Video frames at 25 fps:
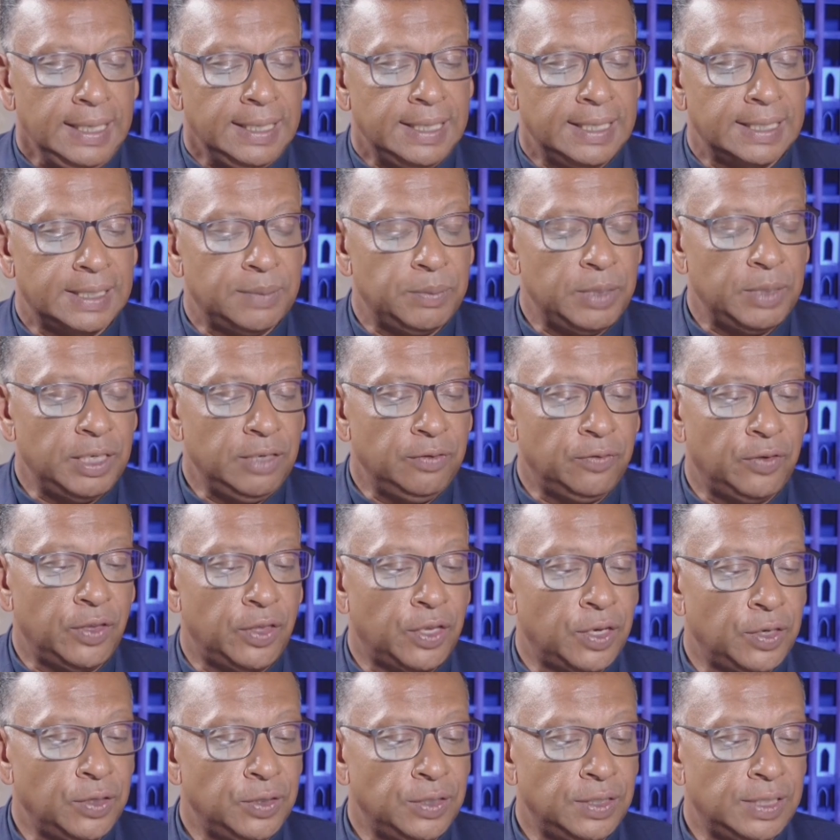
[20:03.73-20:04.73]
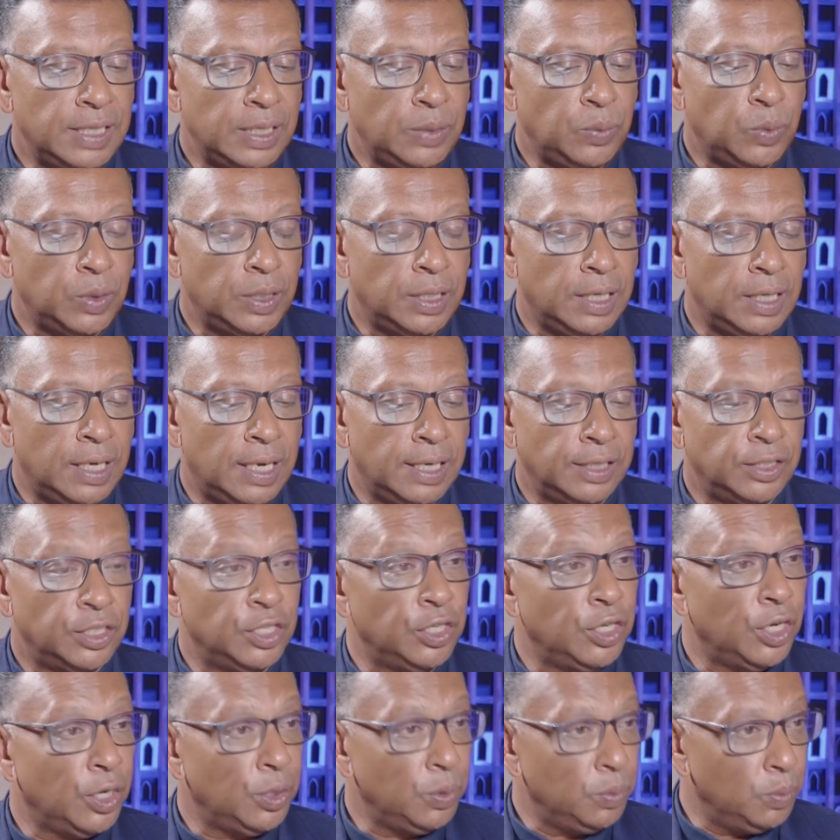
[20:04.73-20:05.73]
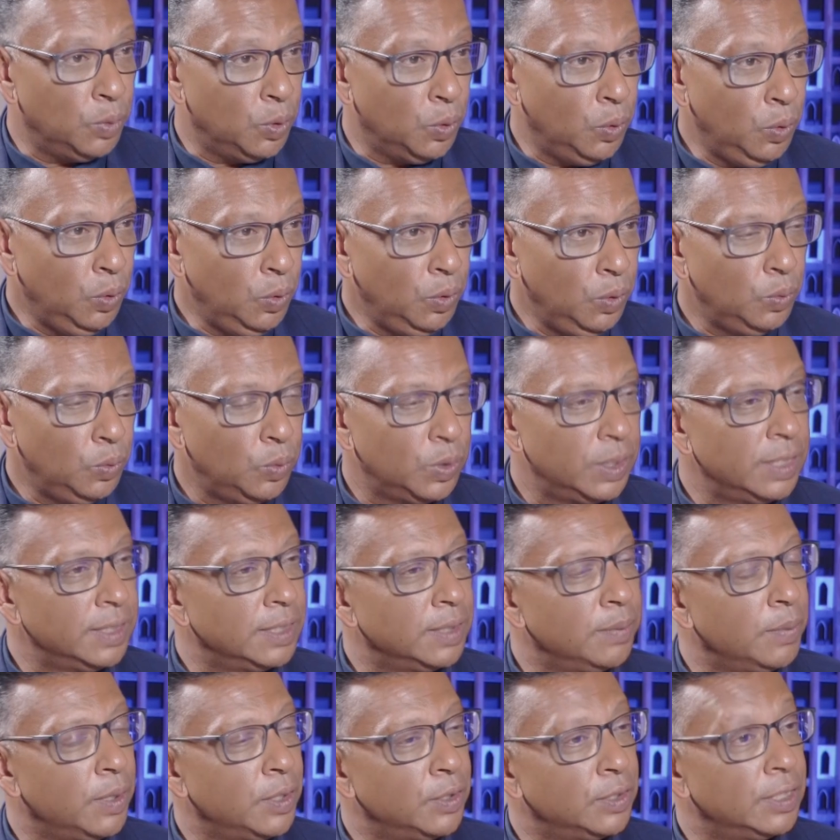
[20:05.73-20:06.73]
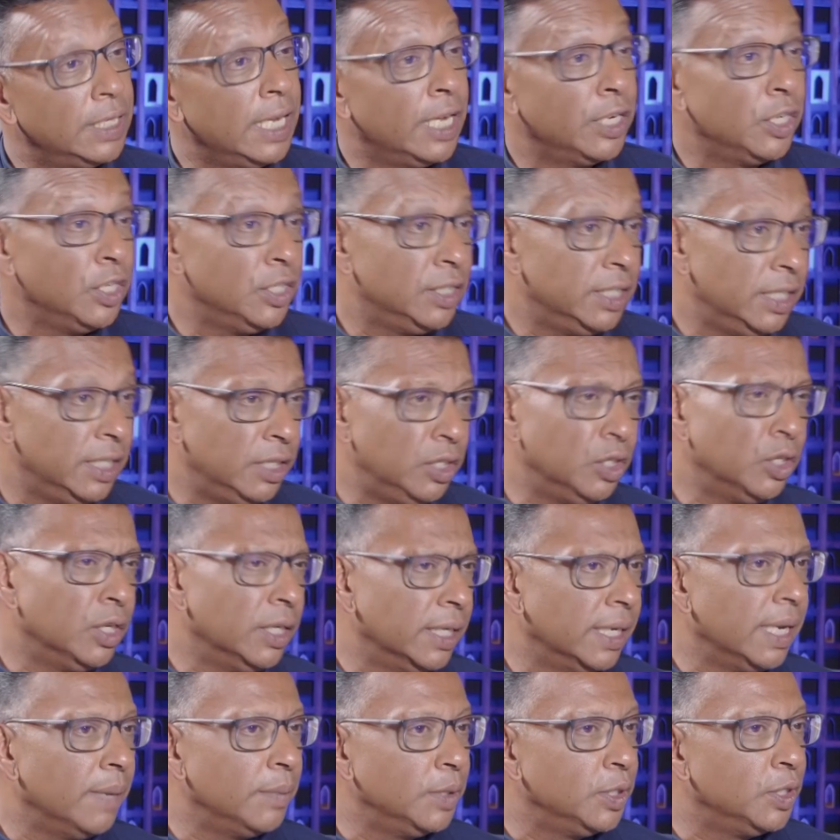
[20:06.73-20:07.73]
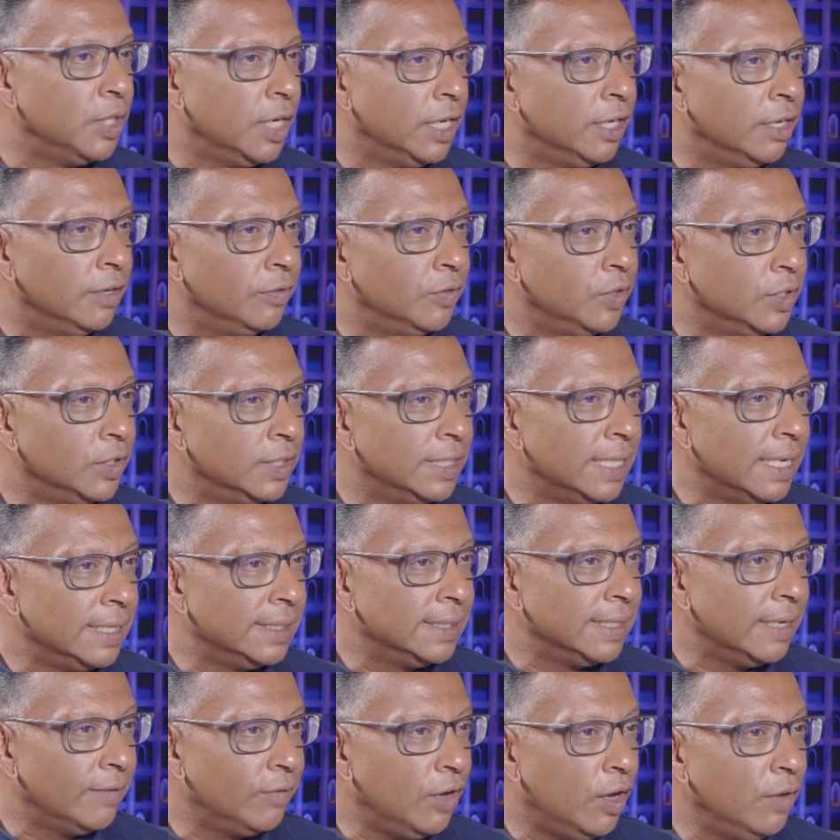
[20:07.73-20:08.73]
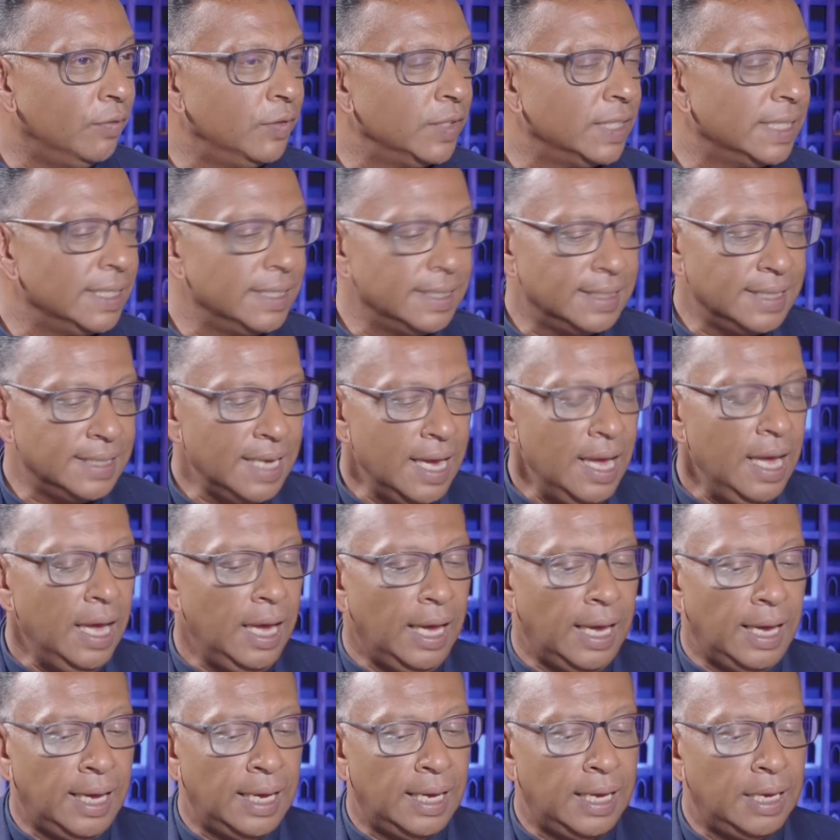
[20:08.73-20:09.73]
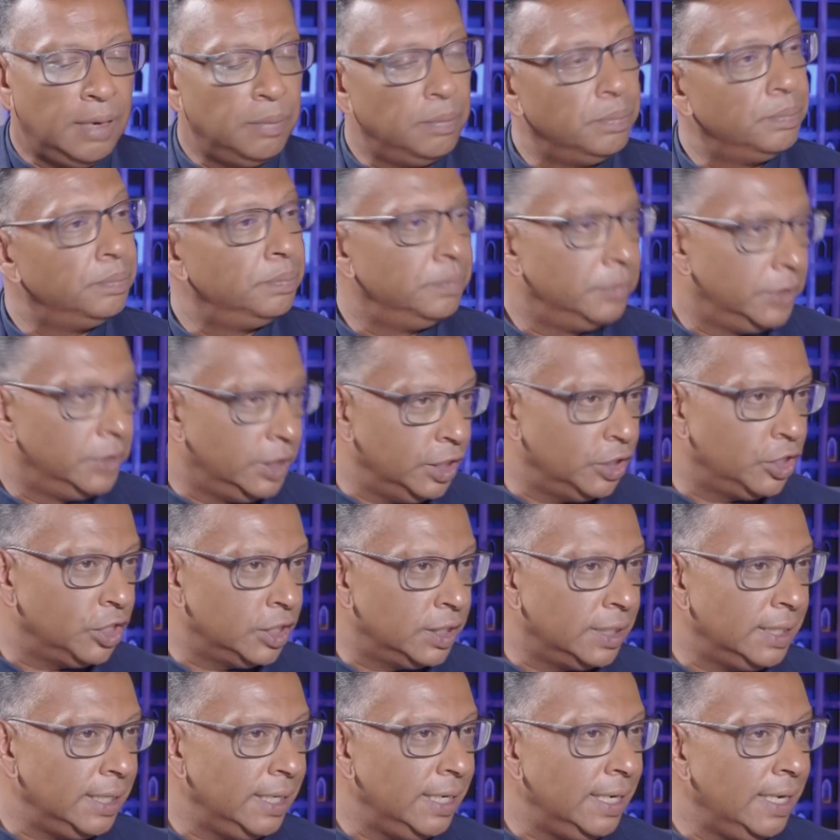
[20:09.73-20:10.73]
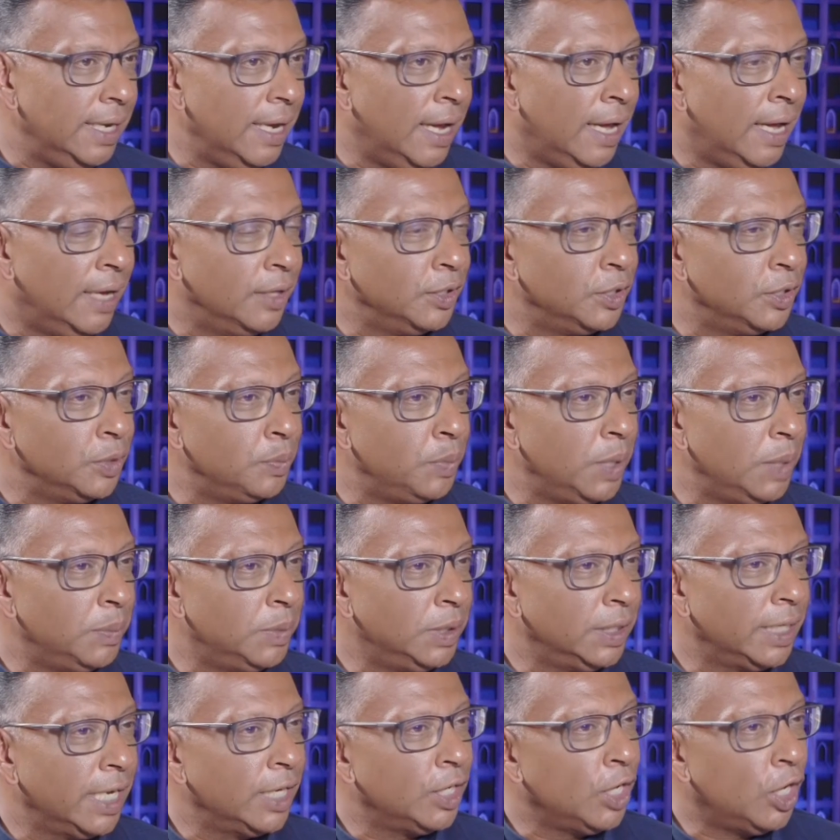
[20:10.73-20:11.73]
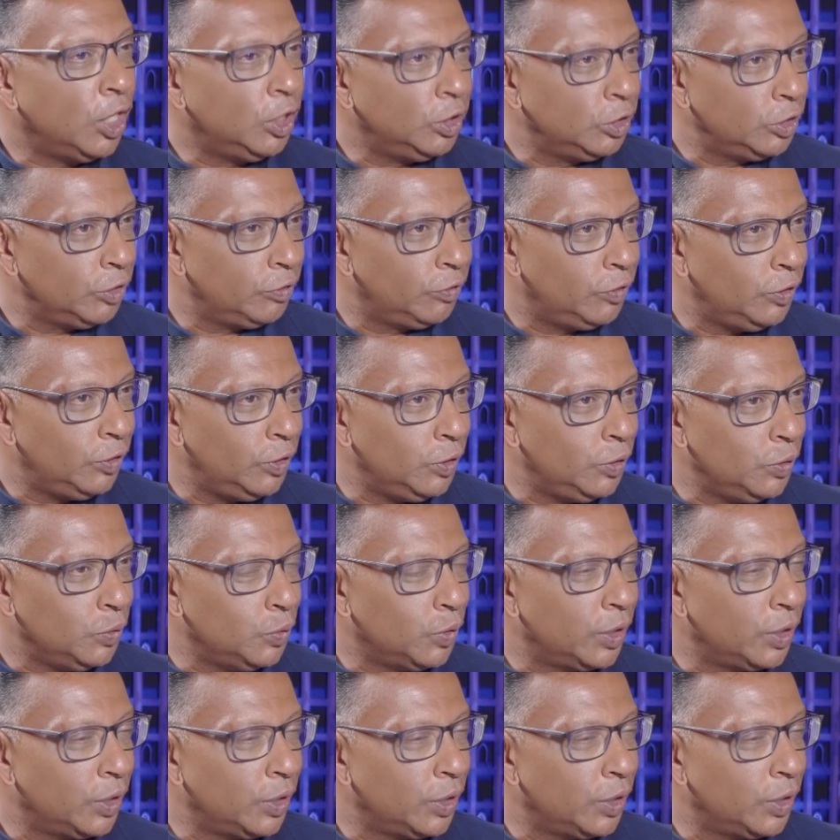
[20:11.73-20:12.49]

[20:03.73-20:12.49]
Yasmina, for those that would like to know more, what is the most, like you said, you can come into any of your SANZAF Absolutely. Offices digitally. How do people get hold of you?